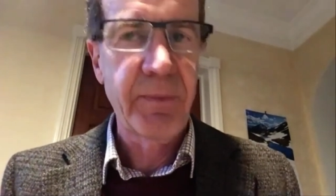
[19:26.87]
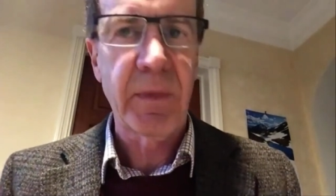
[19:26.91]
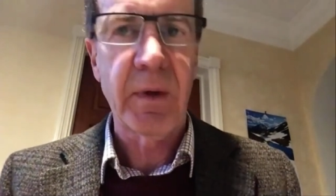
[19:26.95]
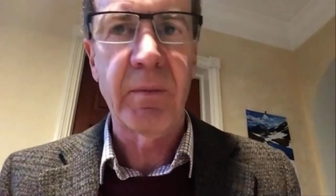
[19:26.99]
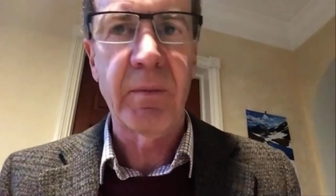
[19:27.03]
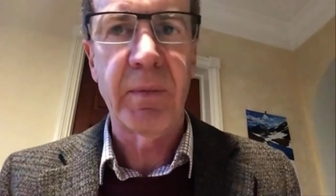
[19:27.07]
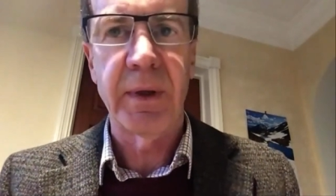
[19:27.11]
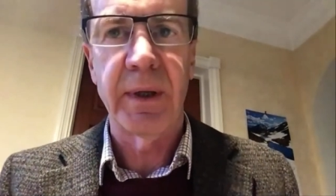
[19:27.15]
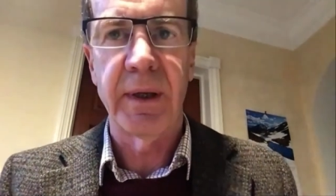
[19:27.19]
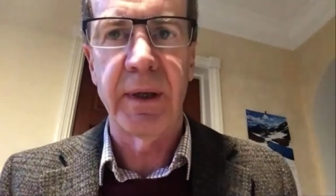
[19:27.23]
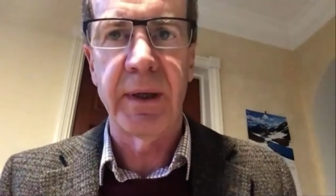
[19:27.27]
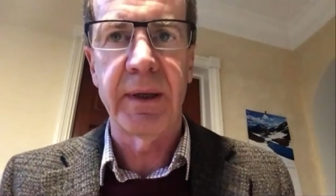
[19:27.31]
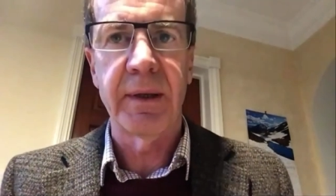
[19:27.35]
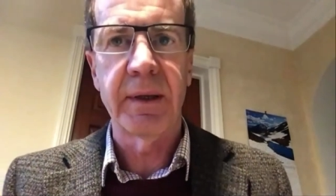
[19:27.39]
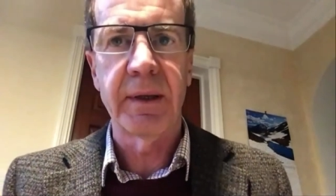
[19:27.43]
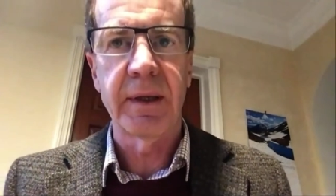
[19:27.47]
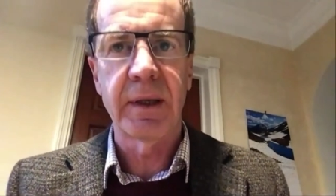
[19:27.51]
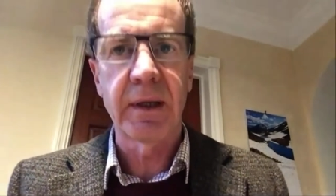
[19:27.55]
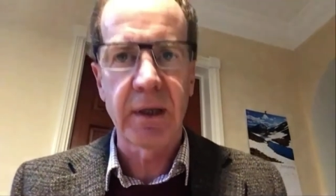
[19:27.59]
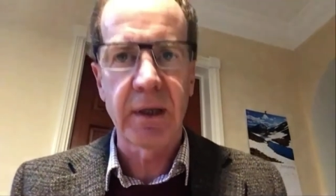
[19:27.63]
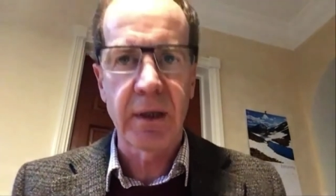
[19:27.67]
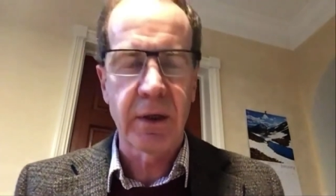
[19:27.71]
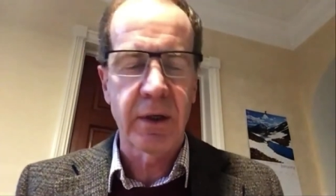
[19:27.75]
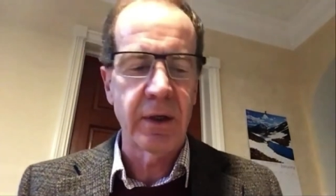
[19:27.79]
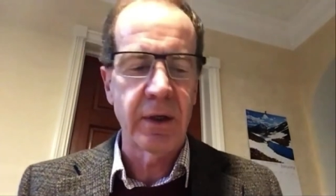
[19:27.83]
but it
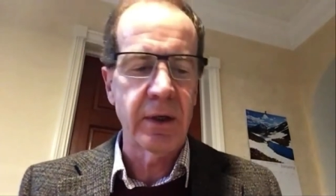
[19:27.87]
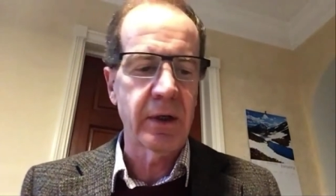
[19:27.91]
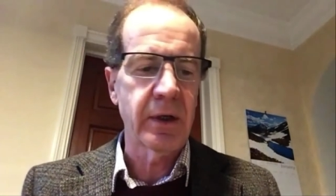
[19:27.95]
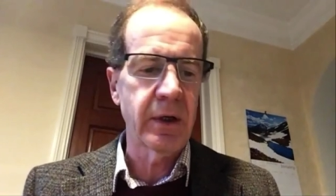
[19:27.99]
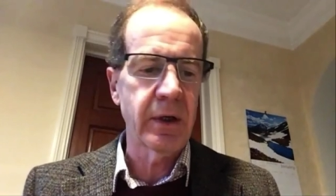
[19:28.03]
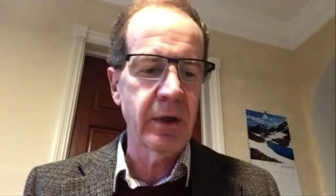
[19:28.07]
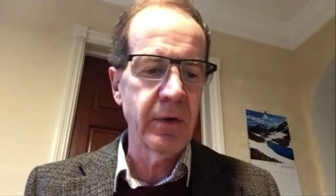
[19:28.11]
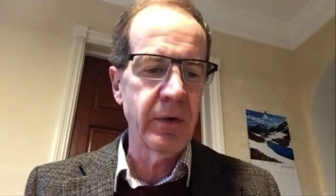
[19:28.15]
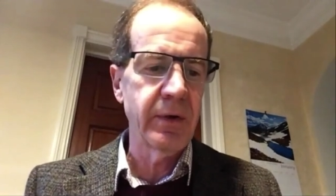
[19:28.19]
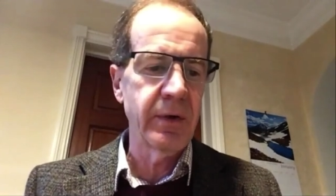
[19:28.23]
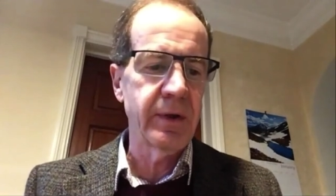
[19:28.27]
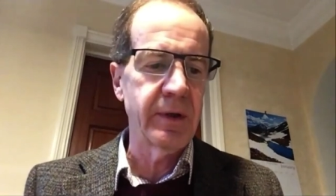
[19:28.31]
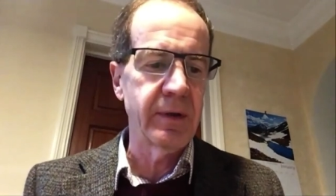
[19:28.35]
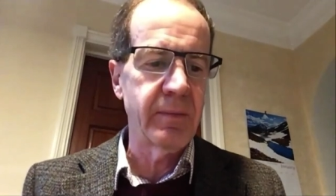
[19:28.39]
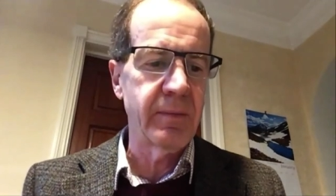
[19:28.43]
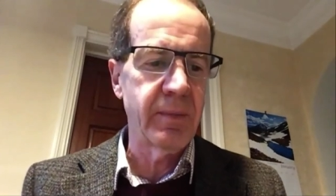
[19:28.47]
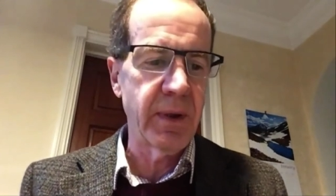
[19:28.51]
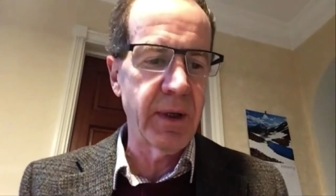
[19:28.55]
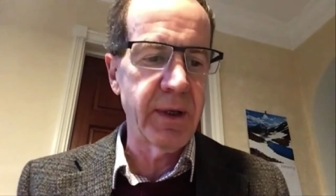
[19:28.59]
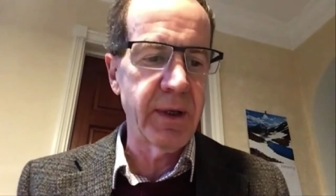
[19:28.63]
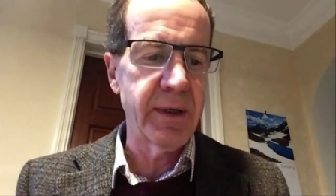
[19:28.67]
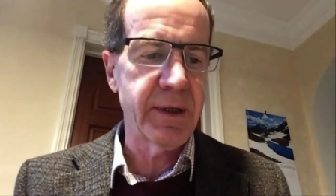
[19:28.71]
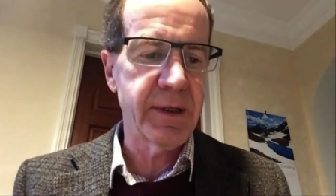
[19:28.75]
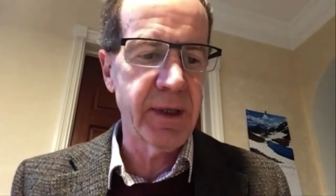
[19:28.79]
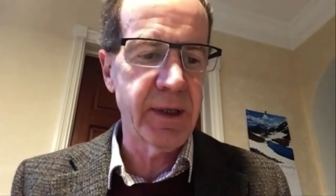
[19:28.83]
concluded
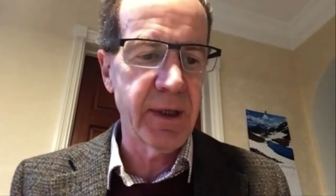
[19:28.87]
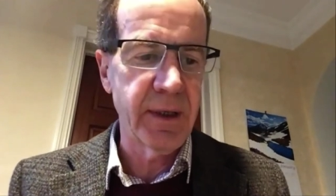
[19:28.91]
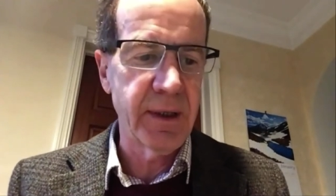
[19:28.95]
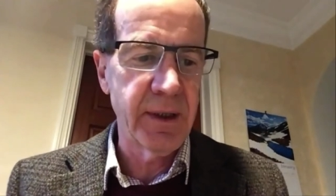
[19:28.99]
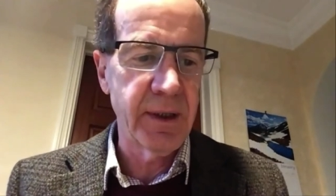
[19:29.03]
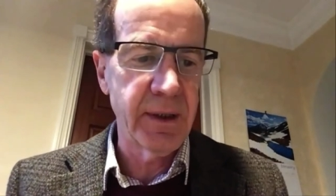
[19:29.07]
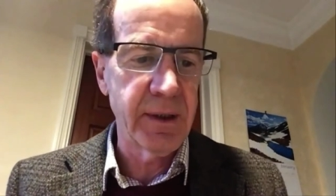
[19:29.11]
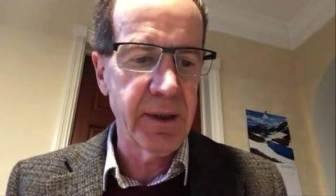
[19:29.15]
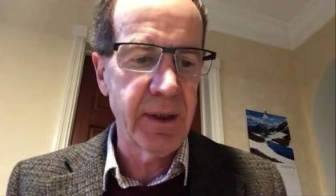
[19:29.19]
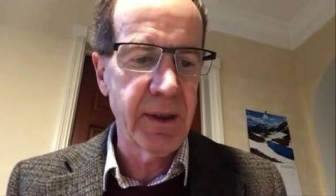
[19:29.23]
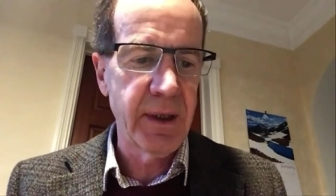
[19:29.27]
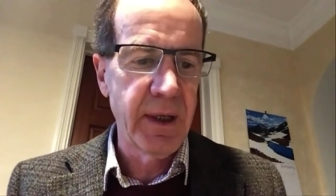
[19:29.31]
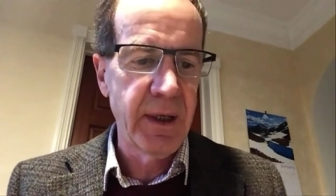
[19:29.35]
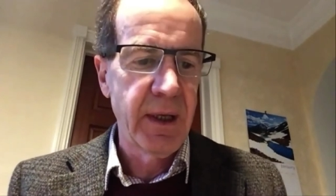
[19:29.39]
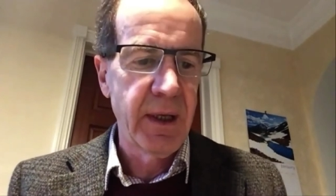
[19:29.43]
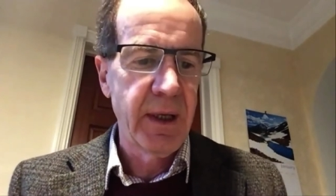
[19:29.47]
by saying